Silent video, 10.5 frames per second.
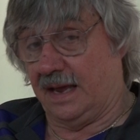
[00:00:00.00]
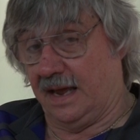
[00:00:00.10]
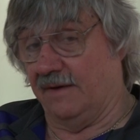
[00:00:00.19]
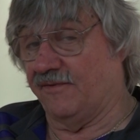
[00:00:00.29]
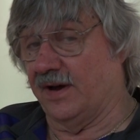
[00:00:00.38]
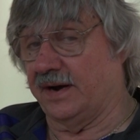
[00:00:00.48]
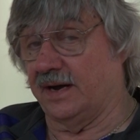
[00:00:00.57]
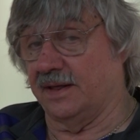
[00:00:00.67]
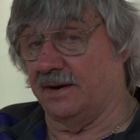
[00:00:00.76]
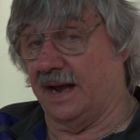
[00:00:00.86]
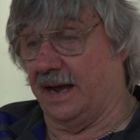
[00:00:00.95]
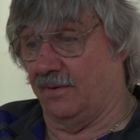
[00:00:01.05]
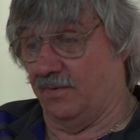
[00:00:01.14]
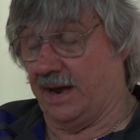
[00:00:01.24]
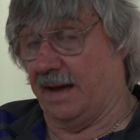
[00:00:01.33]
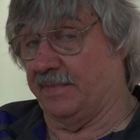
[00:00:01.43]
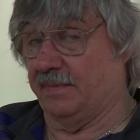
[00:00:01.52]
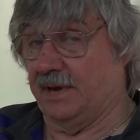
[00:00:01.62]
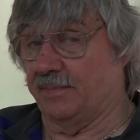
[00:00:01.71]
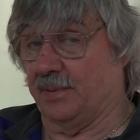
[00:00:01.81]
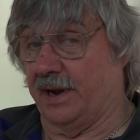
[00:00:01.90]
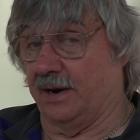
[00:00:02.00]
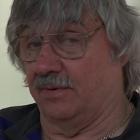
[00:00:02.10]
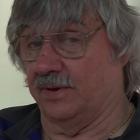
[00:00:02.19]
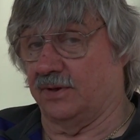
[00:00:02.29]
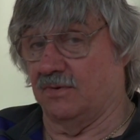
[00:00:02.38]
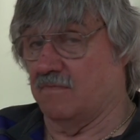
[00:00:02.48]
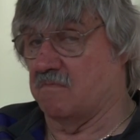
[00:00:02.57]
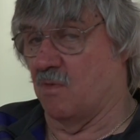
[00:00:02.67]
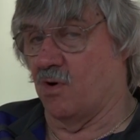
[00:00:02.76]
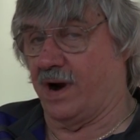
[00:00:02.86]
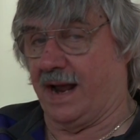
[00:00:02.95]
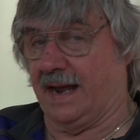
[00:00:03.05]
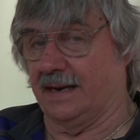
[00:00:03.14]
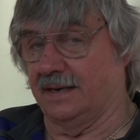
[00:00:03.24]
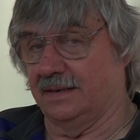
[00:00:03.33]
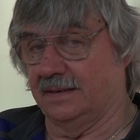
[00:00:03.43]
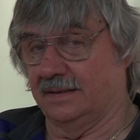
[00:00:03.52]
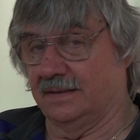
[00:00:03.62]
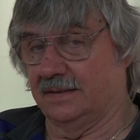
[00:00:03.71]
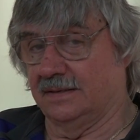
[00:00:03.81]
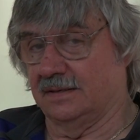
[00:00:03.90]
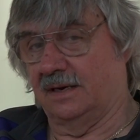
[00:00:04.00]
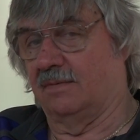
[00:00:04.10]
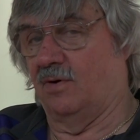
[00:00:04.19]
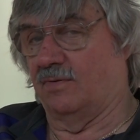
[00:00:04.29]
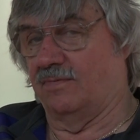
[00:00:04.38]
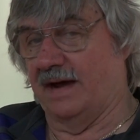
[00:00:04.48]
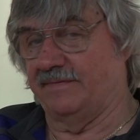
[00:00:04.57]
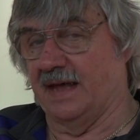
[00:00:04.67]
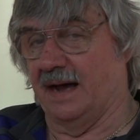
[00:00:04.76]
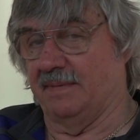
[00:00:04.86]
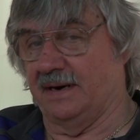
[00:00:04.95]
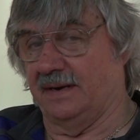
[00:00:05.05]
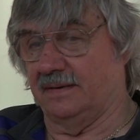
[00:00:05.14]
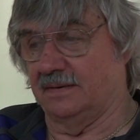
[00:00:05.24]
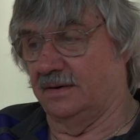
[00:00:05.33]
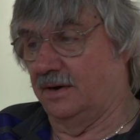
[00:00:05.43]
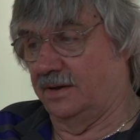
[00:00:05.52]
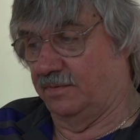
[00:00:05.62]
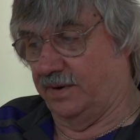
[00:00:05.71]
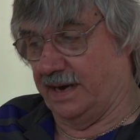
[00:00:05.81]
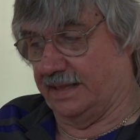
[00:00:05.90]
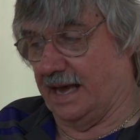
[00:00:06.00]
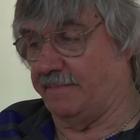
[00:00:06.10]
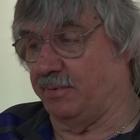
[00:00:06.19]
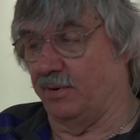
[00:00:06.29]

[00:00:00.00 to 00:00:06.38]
If, on the other hand, we happen to be a player with more hand, a little more rev dominant, we at that